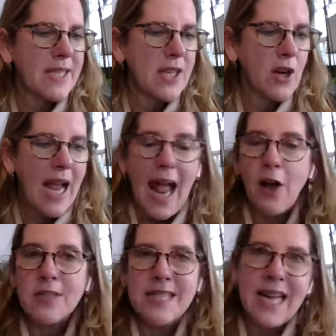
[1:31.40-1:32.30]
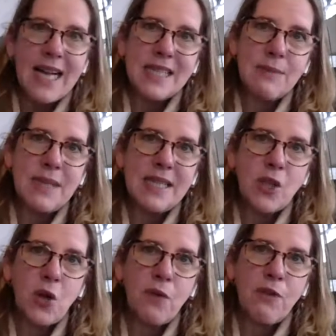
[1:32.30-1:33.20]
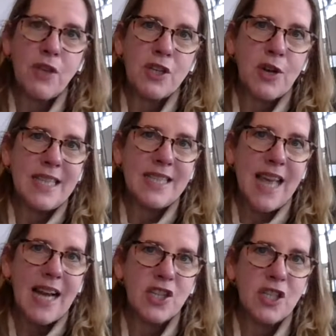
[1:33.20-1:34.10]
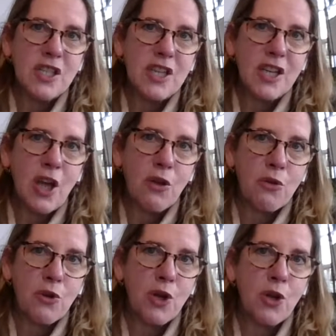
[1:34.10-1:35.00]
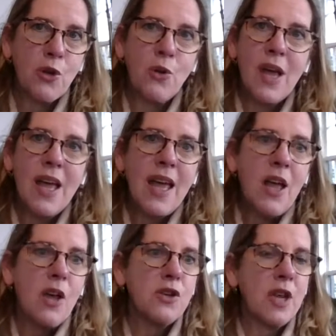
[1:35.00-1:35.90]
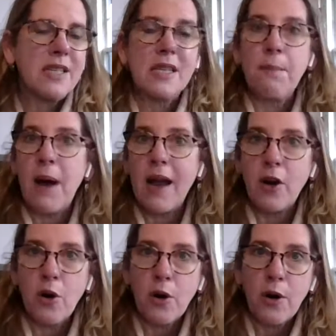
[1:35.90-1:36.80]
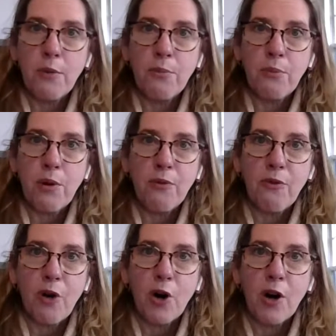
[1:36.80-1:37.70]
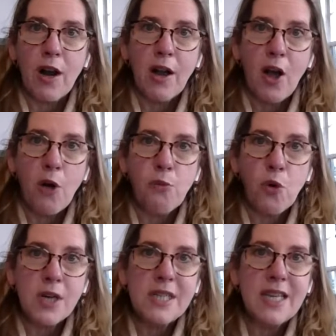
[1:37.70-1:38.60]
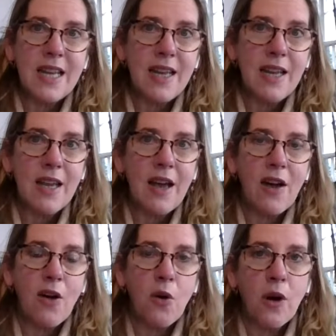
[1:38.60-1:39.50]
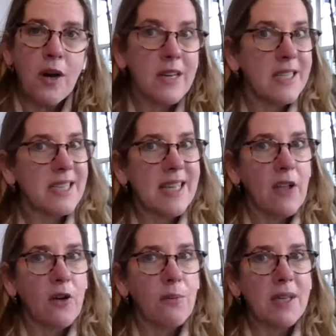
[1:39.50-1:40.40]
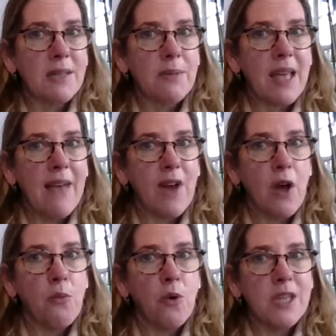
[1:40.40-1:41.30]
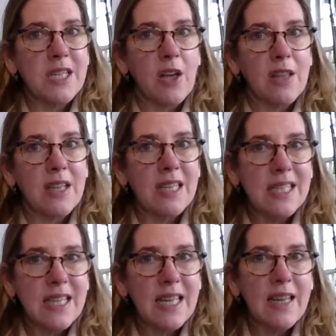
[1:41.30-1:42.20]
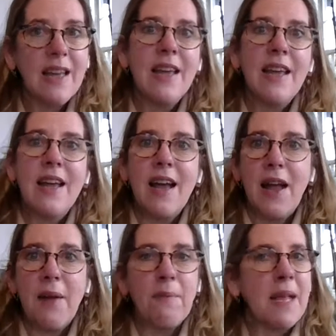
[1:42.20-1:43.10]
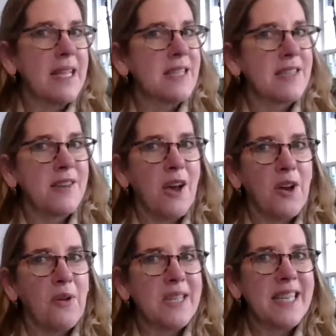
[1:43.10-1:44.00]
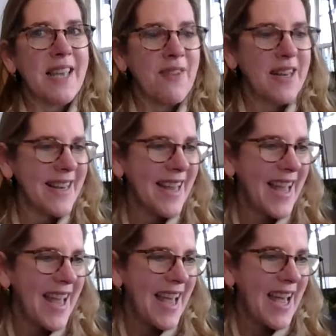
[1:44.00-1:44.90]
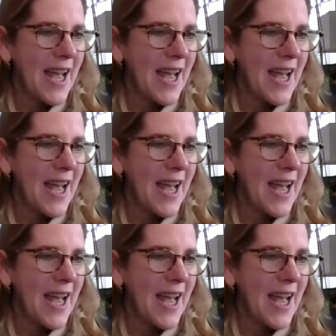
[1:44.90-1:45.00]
Is there a house that has to be sold for the transaction to go through? Does the buyer prefer a home warranty, or does the seller possibly have a home warranty on the listing? It's not always a given.